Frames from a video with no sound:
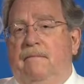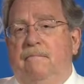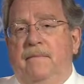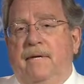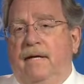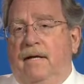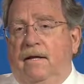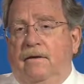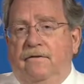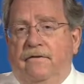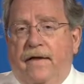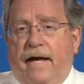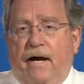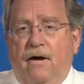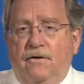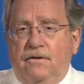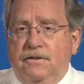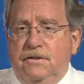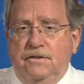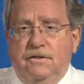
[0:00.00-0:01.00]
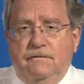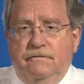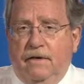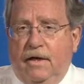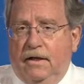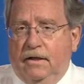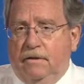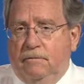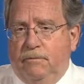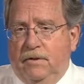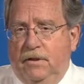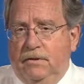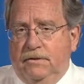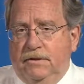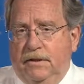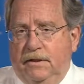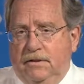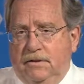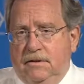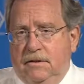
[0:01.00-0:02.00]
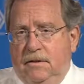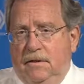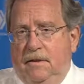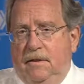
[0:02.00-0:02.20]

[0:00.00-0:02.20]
many thousands of glycoproteins.